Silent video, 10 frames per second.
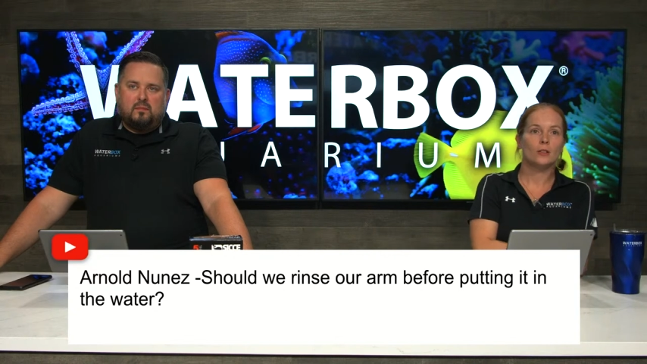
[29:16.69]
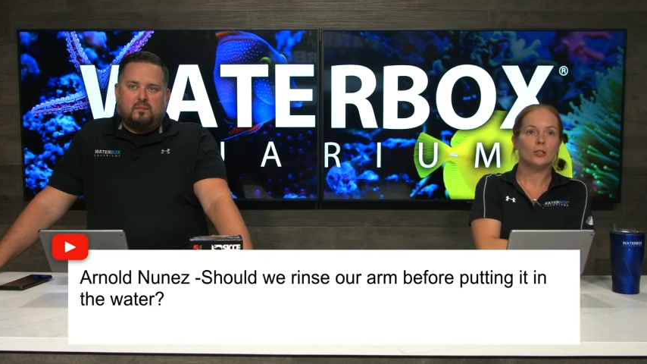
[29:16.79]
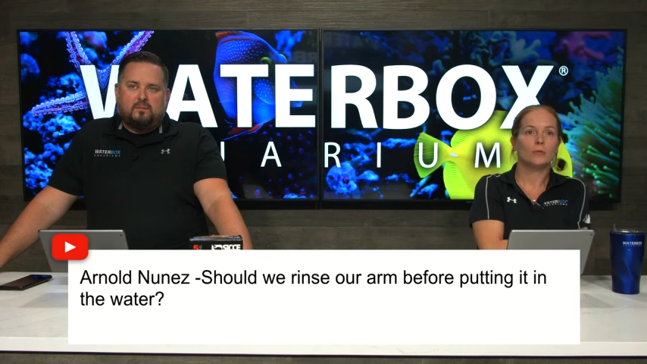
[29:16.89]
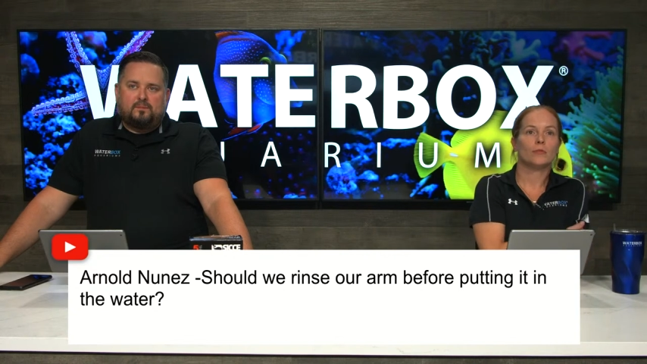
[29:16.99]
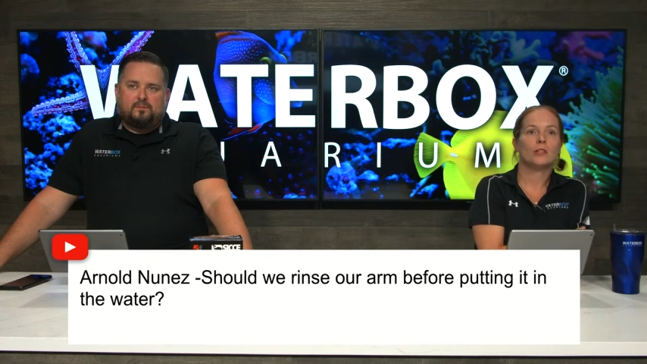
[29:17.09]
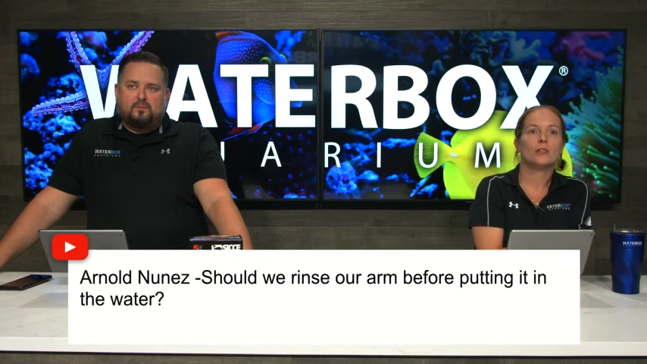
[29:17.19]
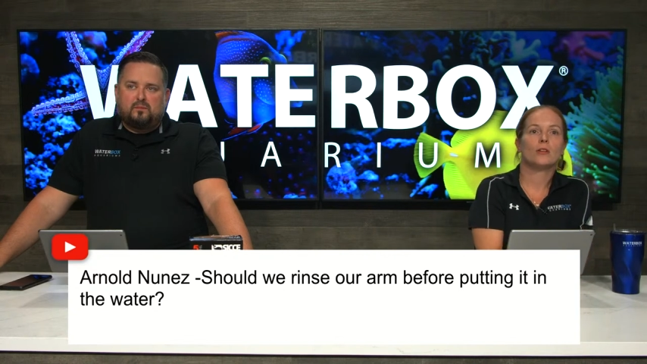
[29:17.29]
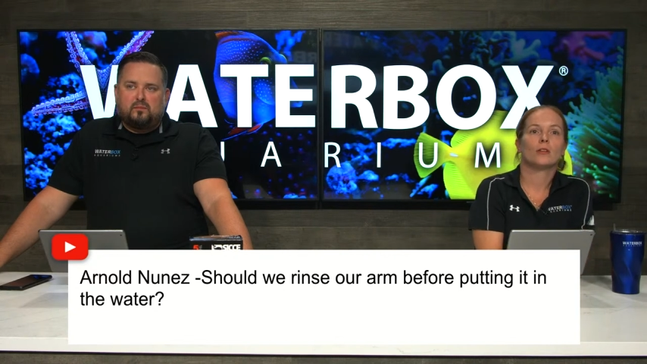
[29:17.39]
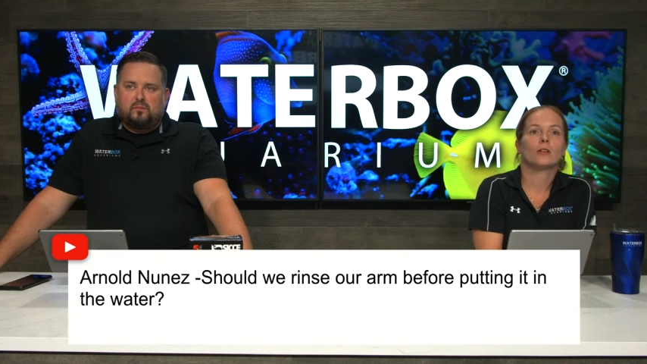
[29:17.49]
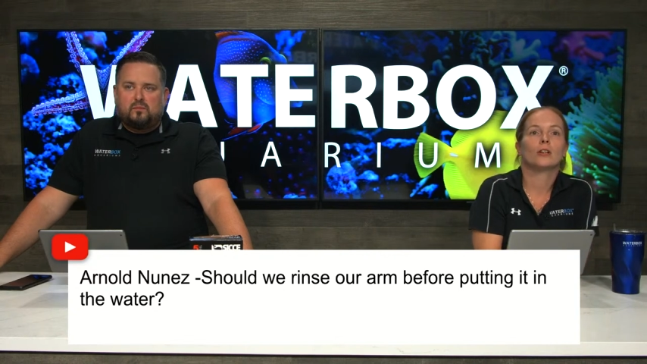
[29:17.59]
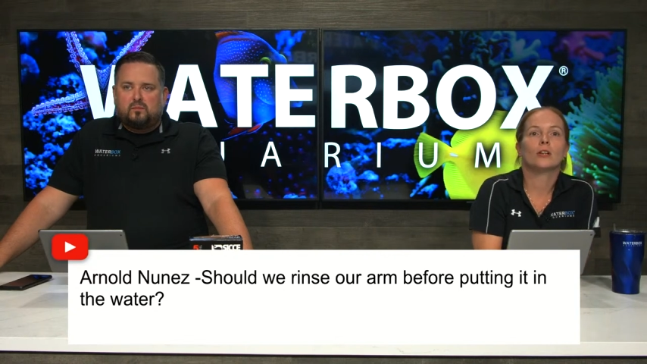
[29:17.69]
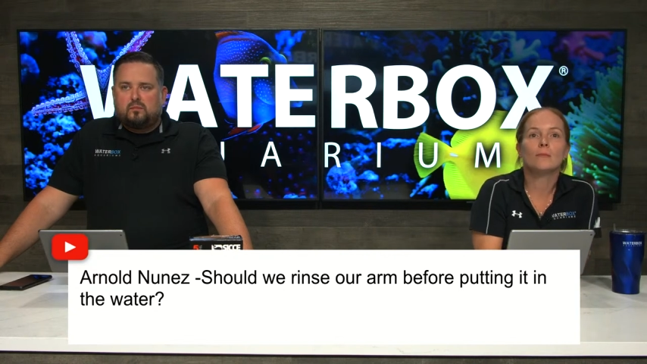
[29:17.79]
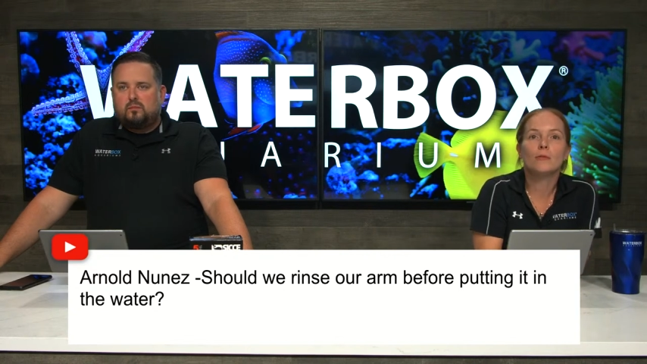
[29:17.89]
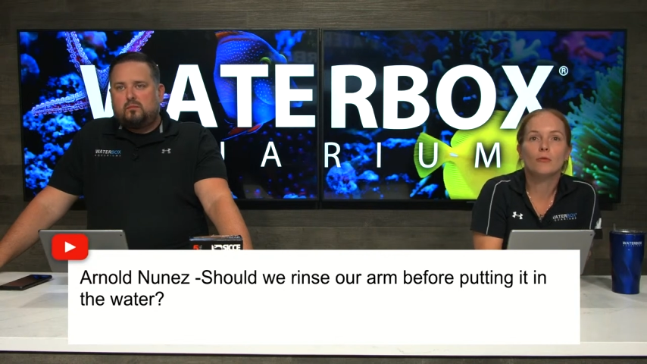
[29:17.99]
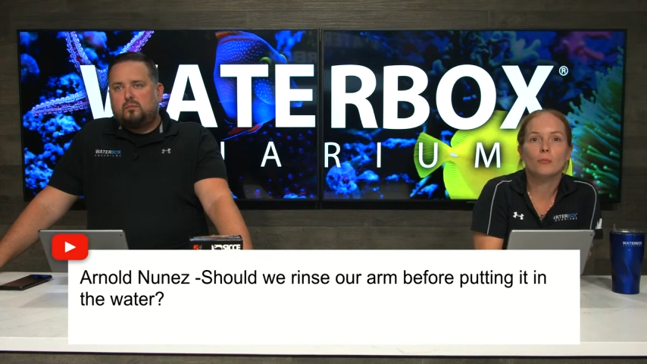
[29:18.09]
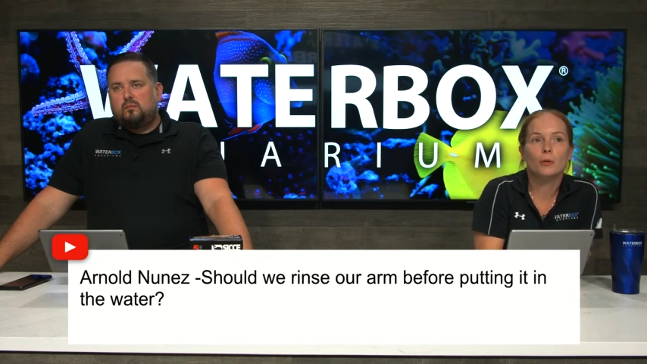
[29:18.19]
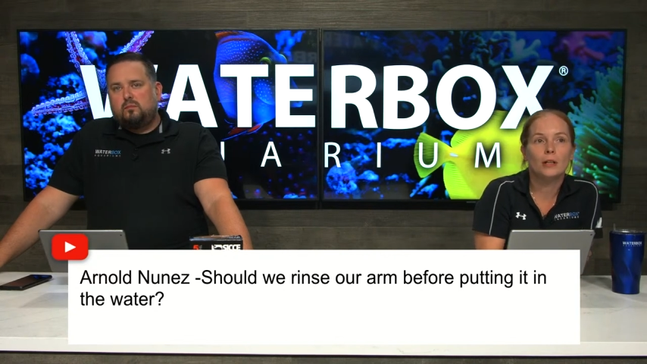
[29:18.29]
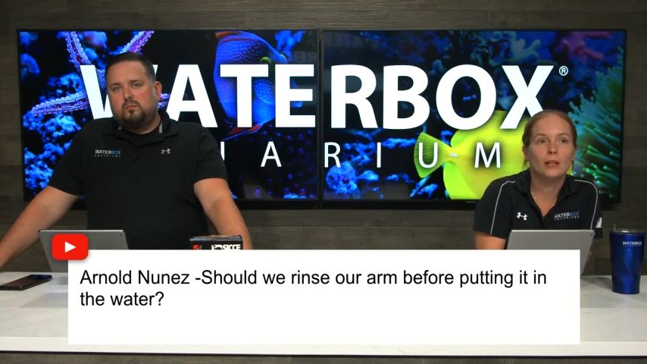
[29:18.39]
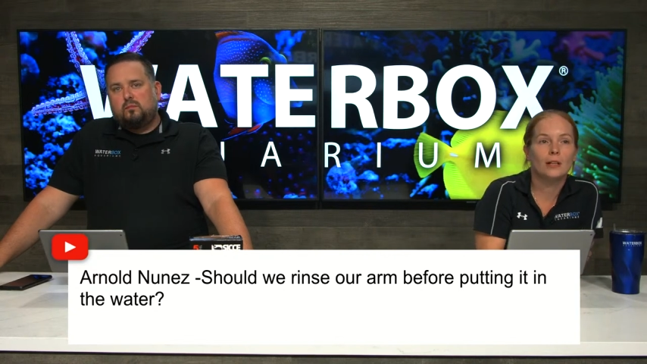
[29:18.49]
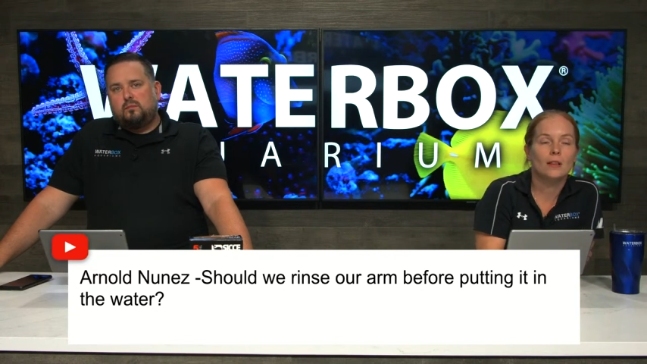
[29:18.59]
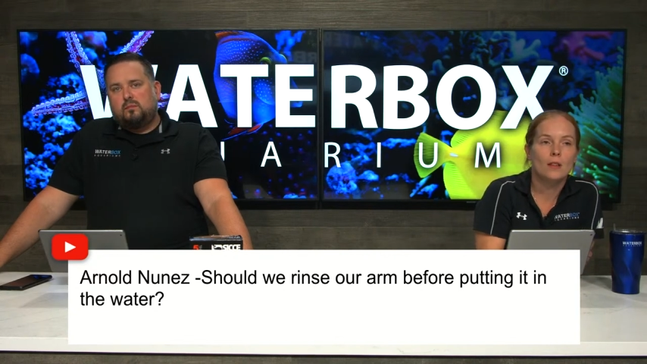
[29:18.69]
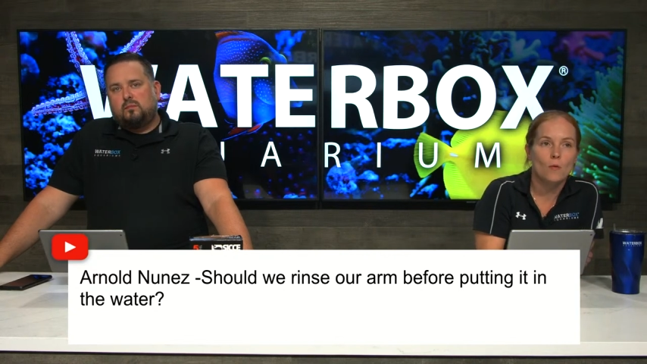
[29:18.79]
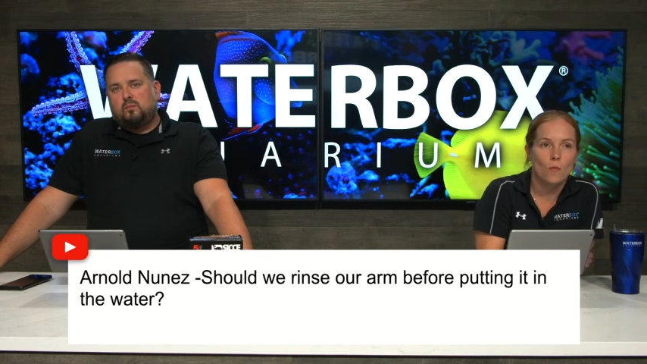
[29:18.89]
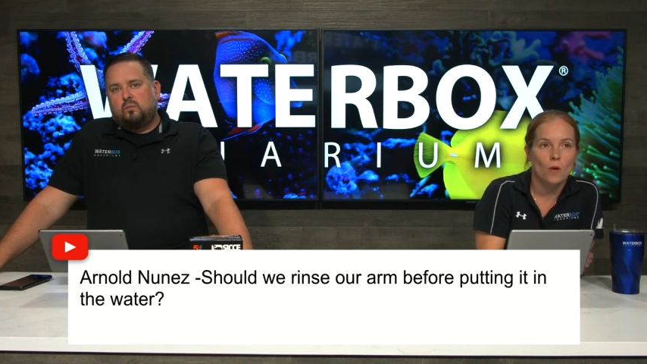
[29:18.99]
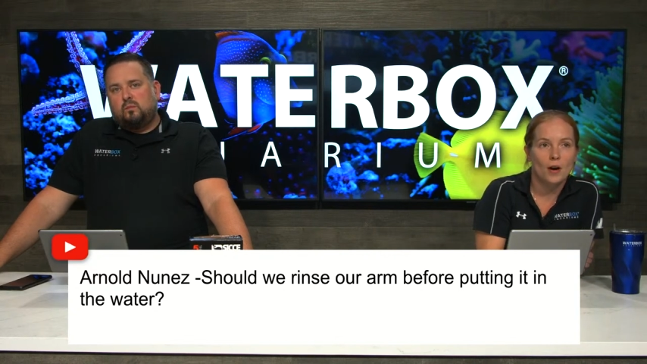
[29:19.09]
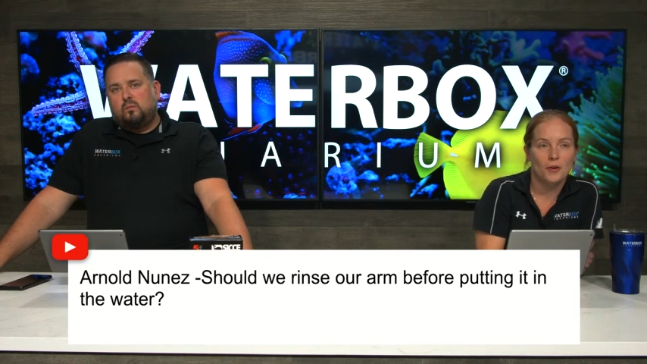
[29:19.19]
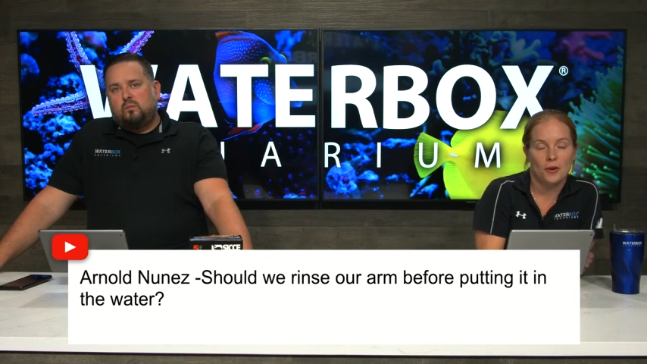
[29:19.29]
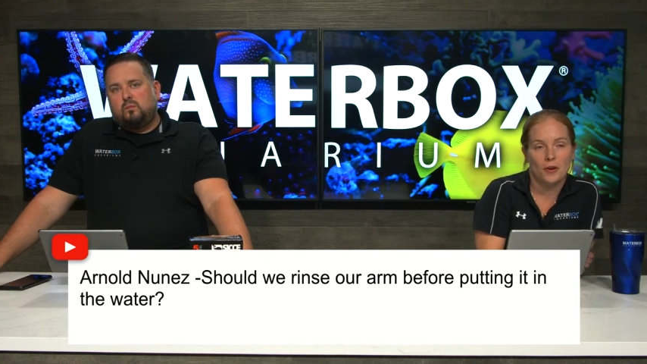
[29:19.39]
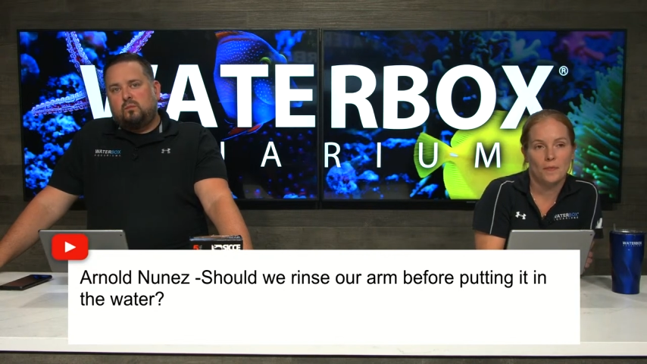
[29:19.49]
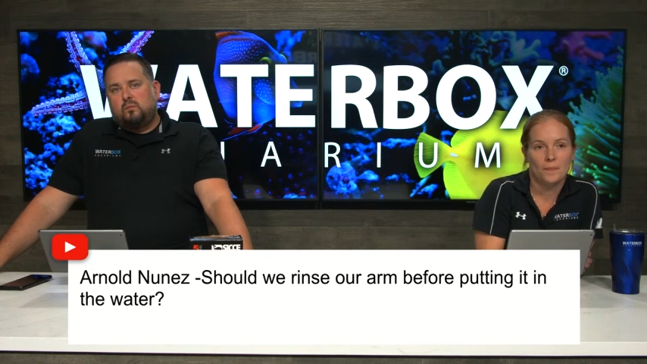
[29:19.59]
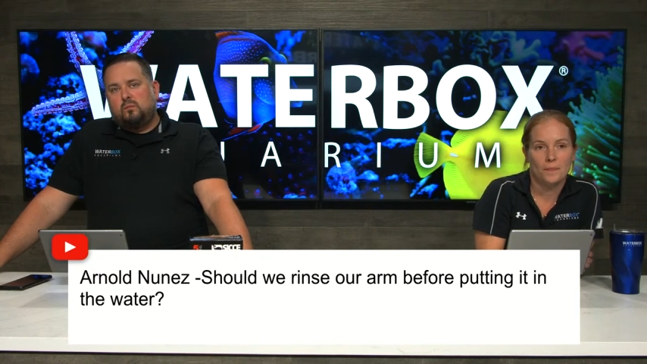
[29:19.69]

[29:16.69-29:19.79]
Speaker 1: Should we rinse our arm before putting it in the water?